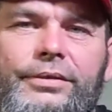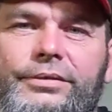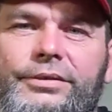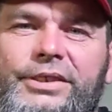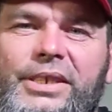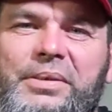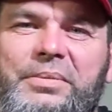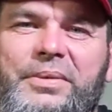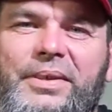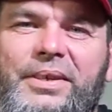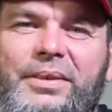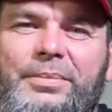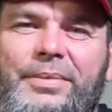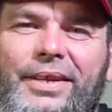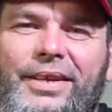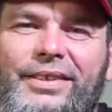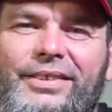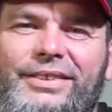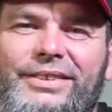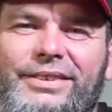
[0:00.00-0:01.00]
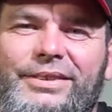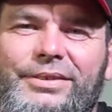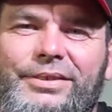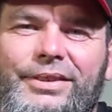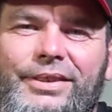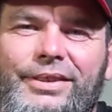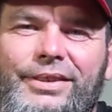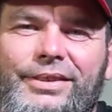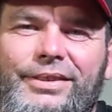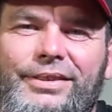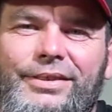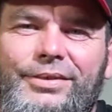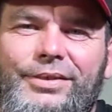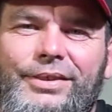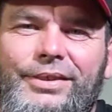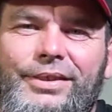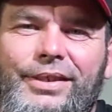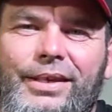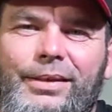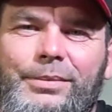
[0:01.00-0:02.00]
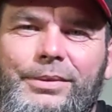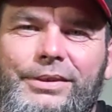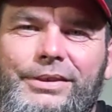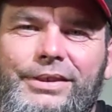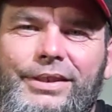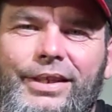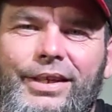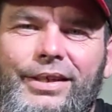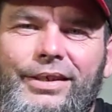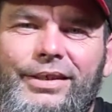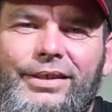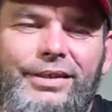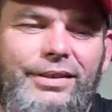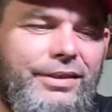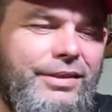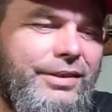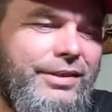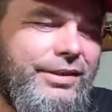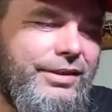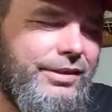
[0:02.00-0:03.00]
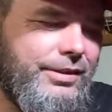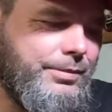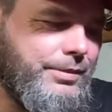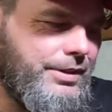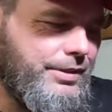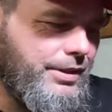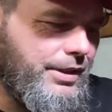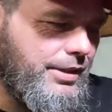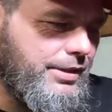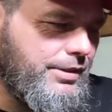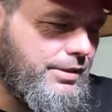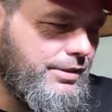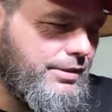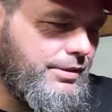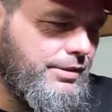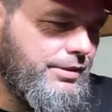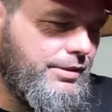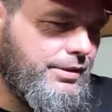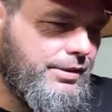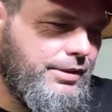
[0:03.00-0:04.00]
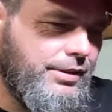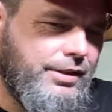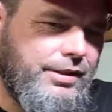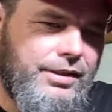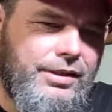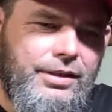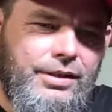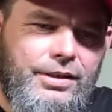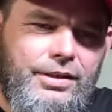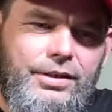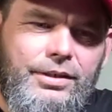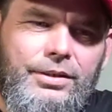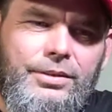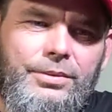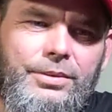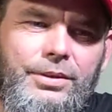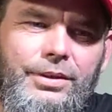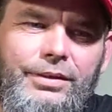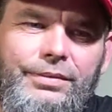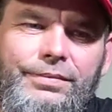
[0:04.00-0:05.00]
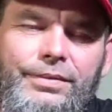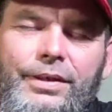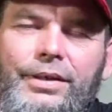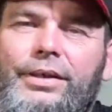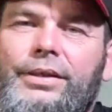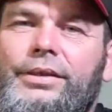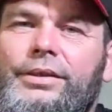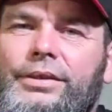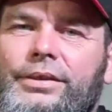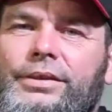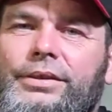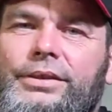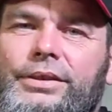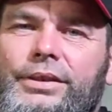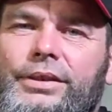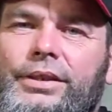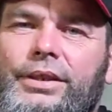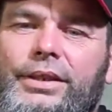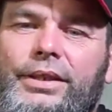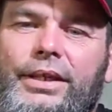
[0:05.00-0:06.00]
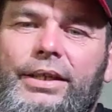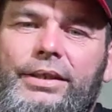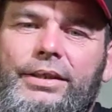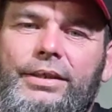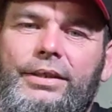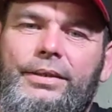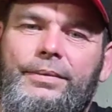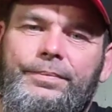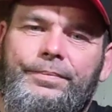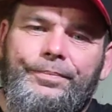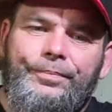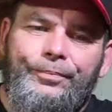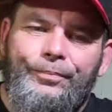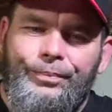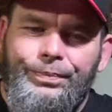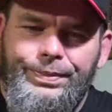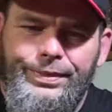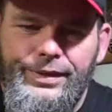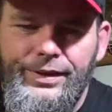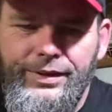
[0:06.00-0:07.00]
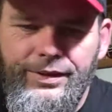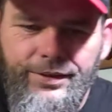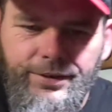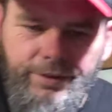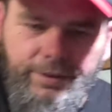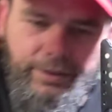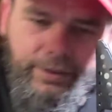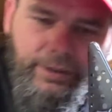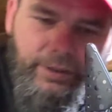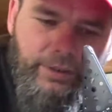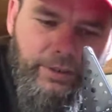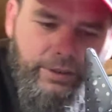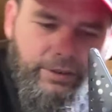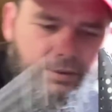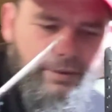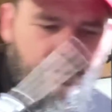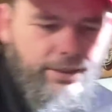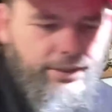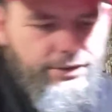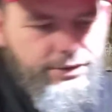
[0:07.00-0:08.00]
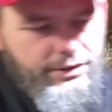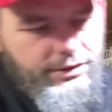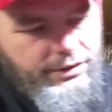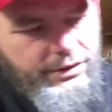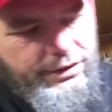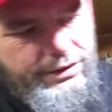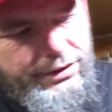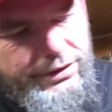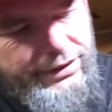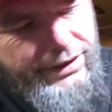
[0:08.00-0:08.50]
drive around the block and see what the neighbors think. I think it'd be kind of really fun to get that done. All right, so these are